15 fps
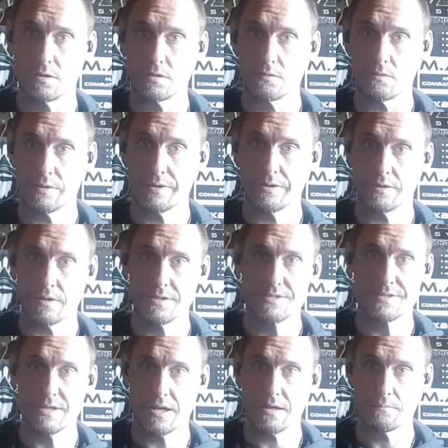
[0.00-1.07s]
when I
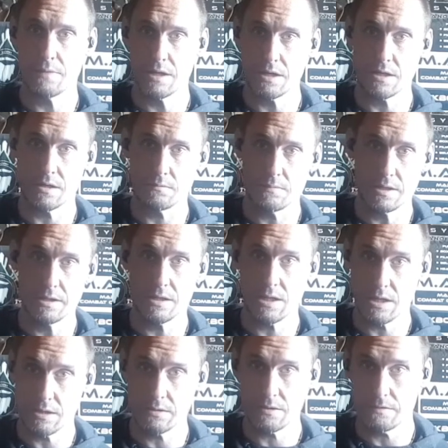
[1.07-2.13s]
start making money
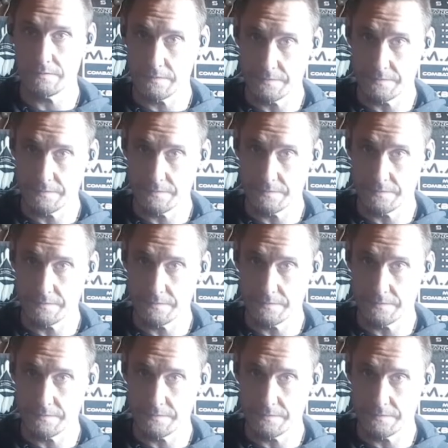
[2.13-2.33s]
hand over